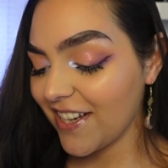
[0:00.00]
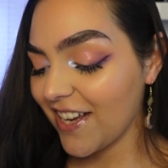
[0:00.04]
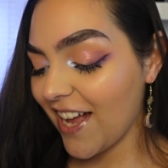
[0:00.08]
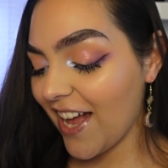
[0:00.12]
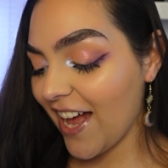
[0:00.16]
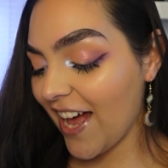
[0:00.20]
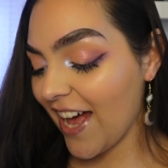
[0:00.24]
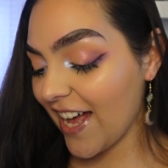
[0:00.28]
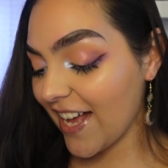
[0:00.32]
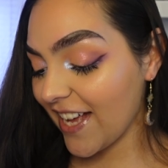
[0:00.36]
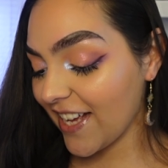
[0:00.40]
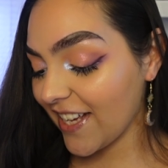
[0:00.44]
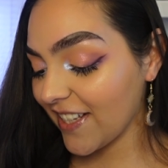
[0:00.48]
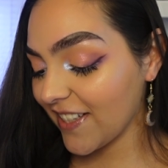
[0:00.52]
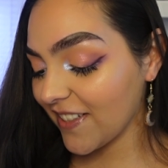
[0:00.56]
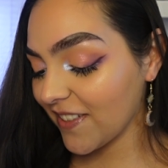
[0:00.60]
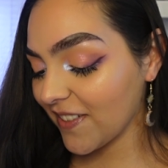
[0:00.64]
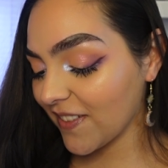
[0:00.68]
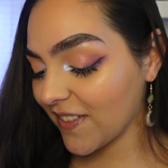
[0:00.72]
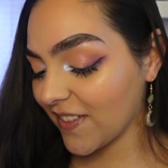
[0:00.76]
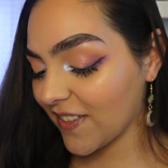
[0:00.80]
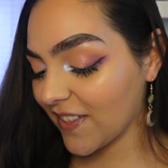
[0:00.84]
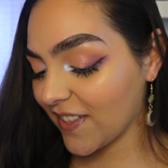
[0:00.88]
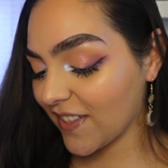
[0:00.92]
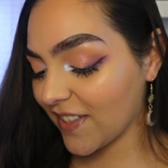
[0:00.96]

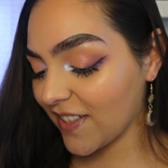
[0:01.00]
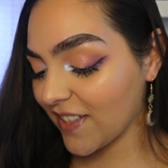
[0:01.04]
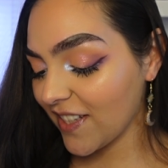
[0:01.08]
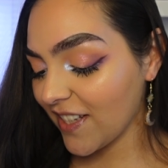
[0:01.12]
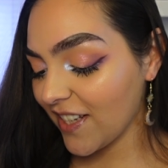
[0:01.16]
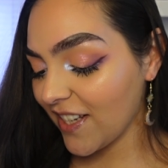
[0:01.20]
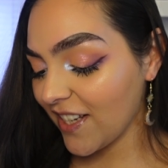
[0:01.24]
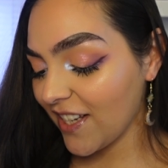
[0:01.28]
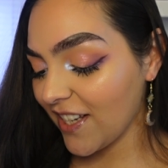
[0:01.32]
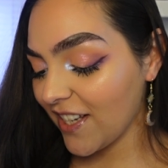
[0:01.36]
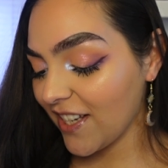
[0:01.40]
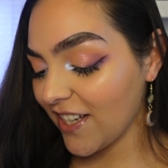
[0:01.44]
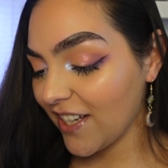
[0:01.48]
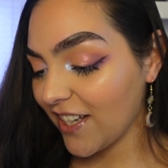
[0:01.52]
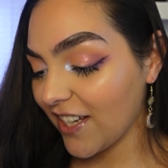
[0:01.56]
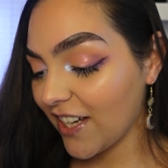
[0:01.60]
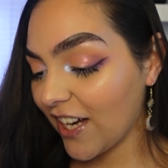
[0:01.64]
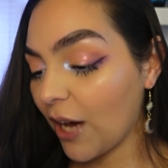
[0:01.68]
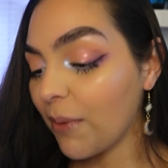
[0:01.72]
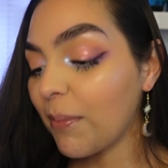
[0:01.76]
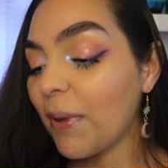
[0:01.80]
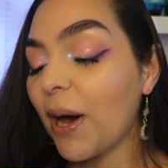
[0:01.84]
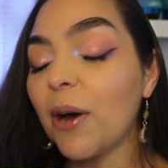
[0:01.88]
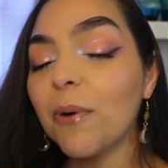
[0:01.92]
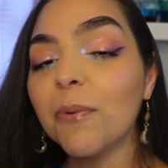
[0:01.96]
has
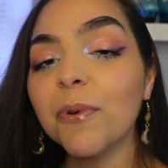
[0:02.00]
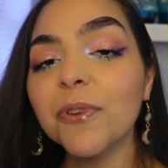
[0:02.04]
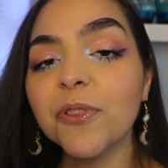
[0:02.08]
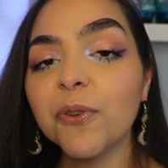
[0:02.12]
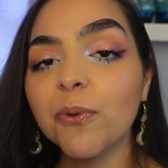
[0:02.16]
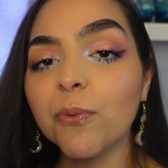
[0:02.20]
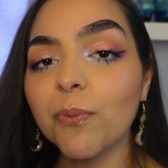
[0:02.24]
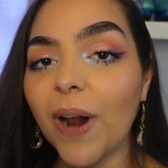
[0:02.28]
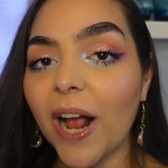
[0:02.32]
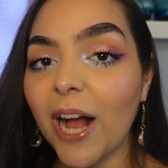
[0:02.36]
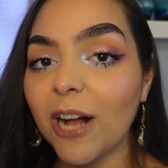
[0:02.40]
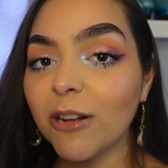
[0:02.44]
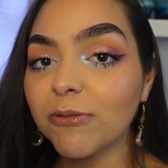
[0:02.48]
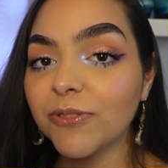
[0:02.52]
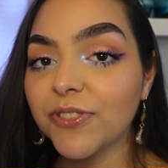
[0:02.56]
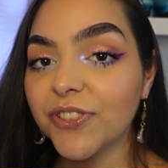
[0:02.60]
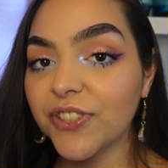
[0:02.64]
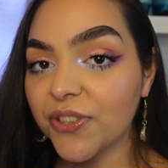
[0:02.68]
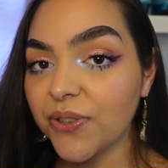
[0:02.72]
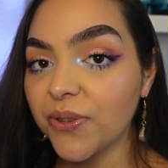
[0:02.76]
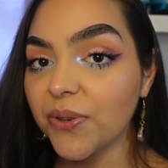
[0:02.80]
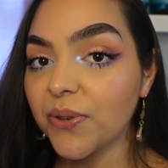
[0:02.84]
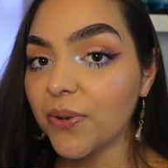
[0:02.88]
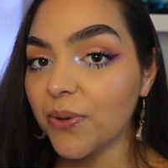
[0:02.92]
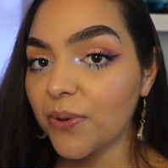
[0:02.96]
come out with a round
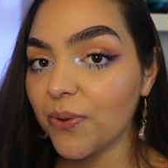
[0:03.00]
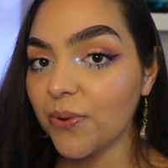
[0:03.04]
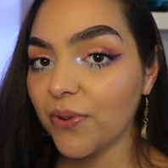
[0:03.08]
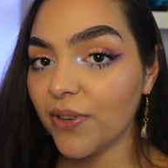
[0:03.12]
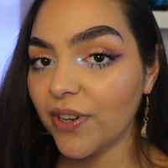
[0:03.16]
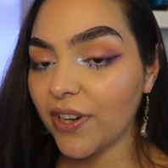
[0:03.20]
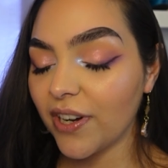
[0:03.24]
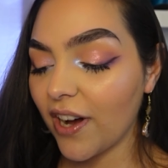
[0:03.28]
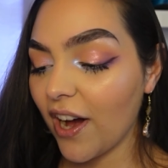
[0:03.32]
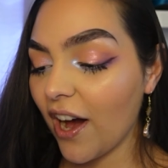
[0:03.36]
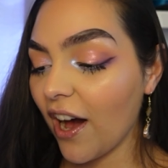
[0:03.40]
two